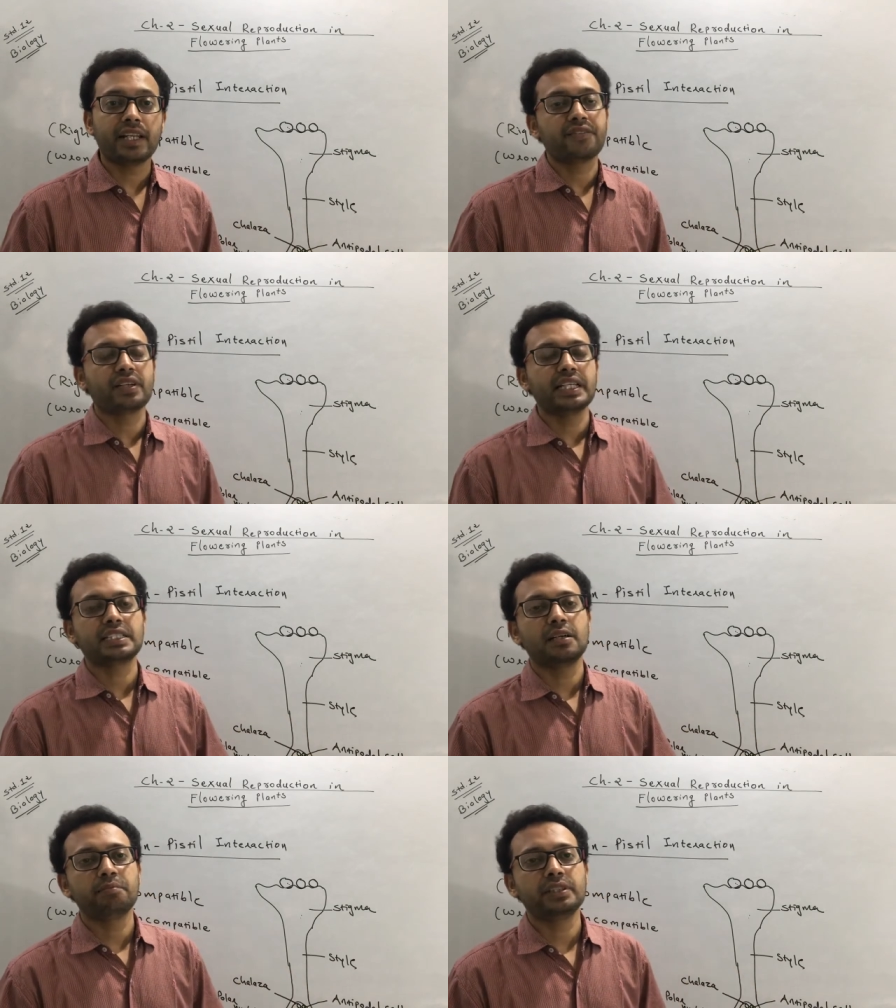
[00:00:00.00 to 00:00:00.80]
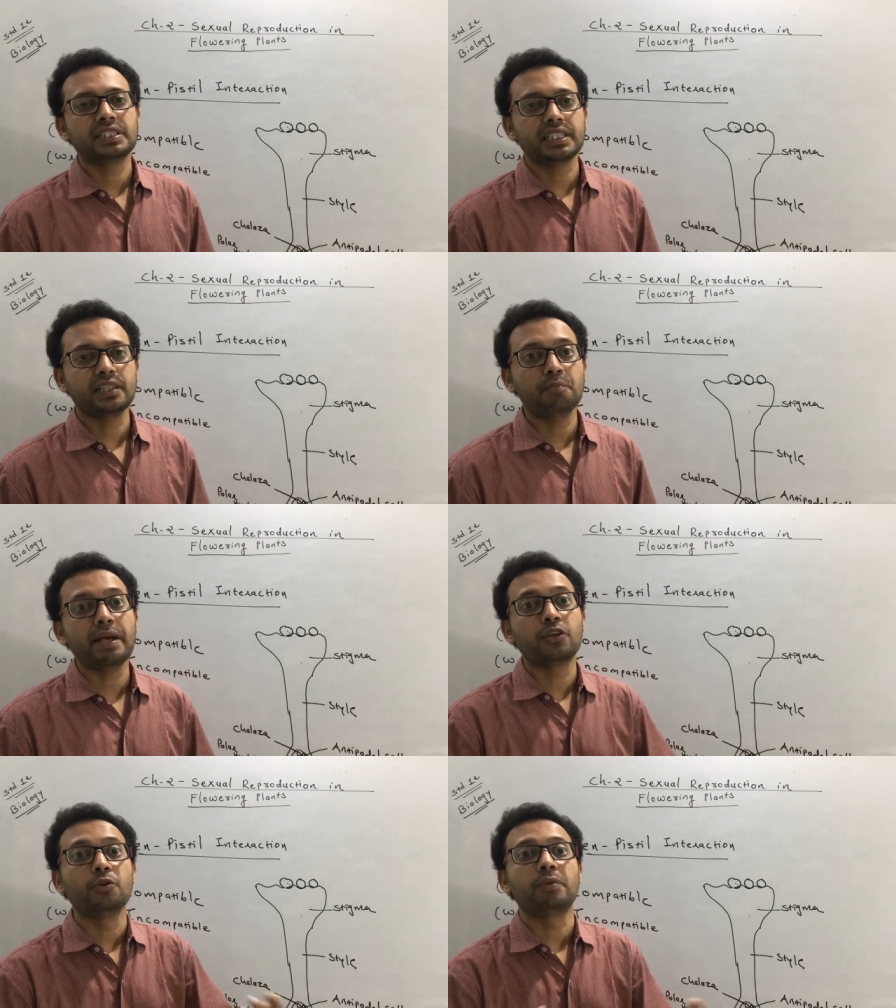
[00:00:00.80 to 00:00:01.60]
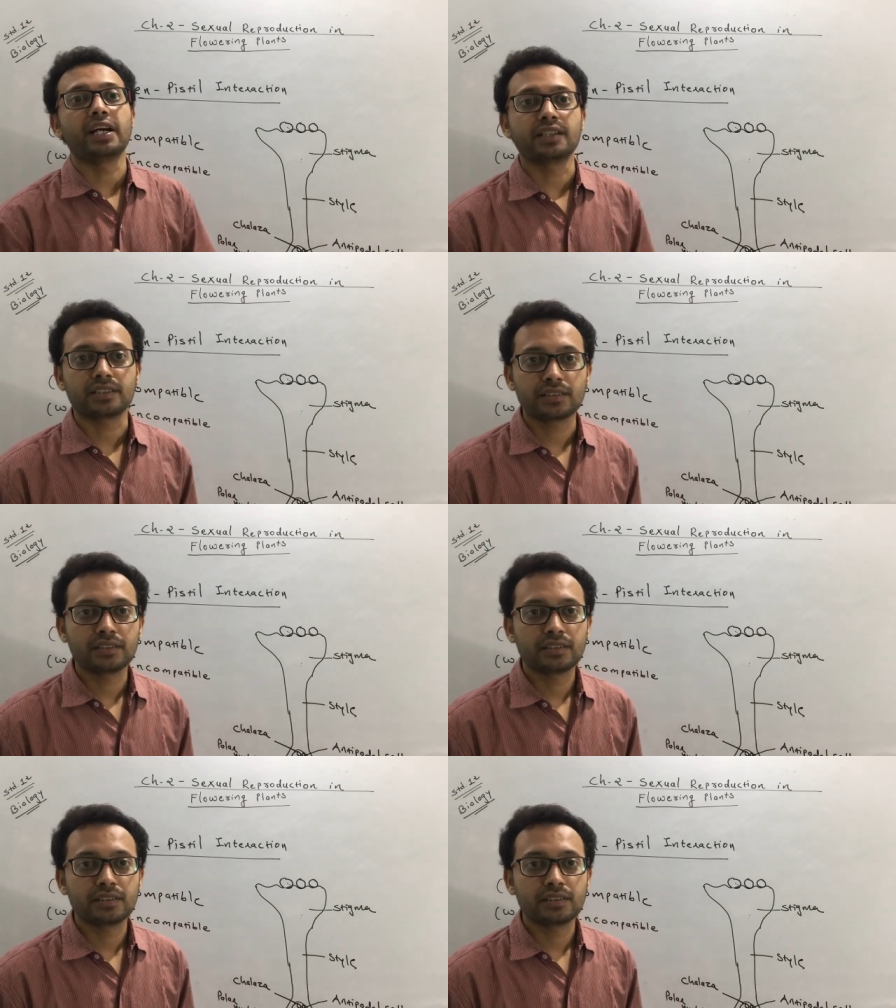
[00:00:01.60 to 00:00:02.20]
Like for an example, say a mango plant.